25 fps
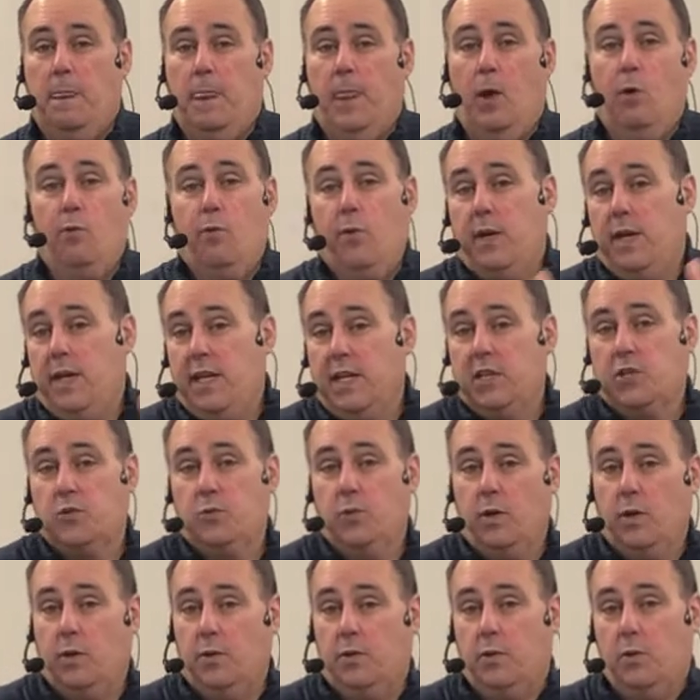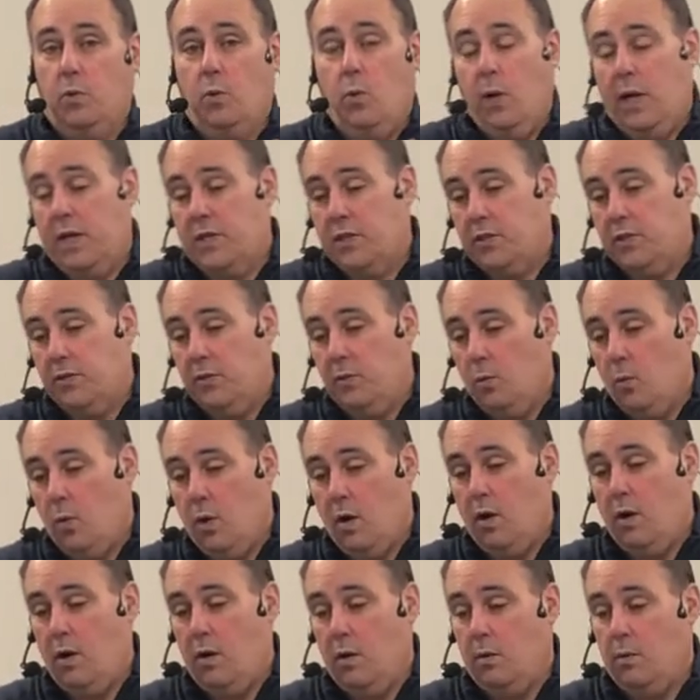Over in Israel, at the Western
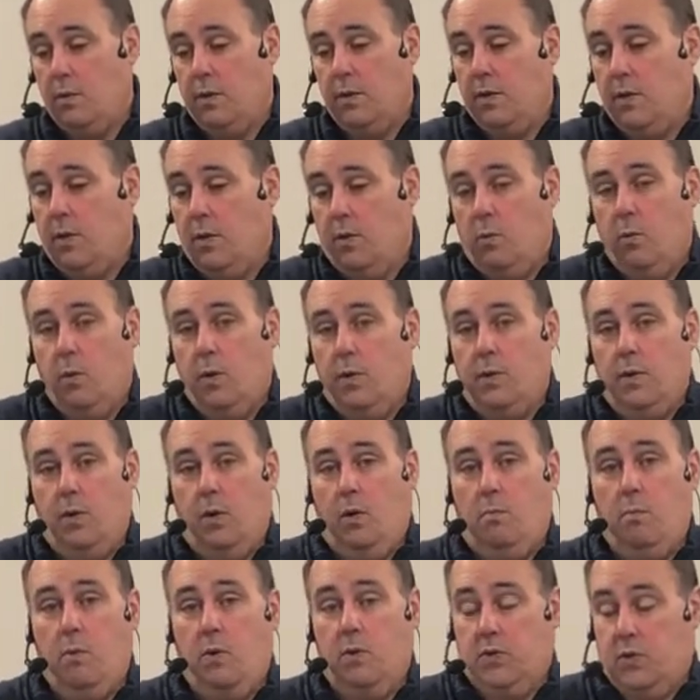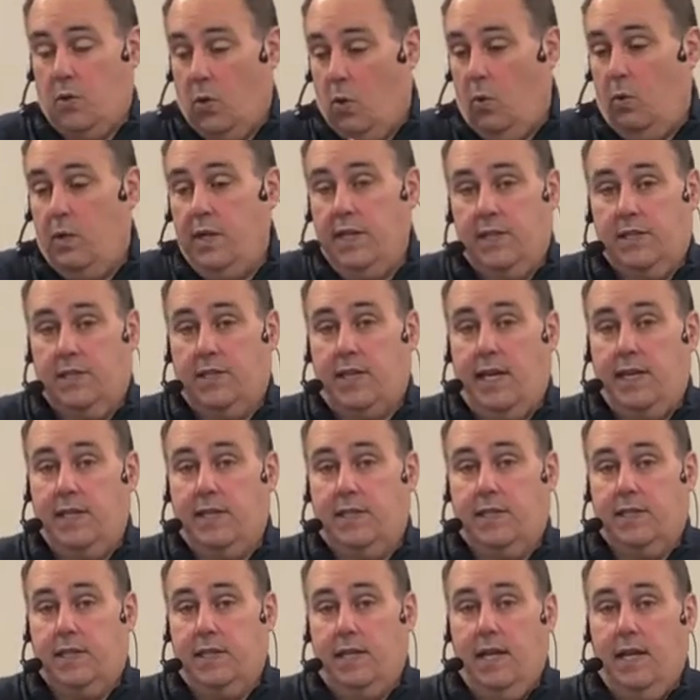Wall, one of the, one of the most holy
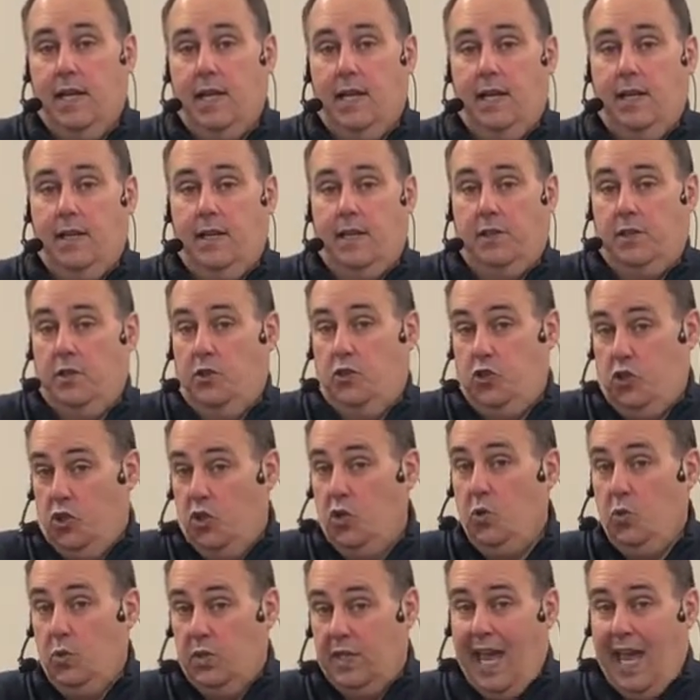sites that the Jews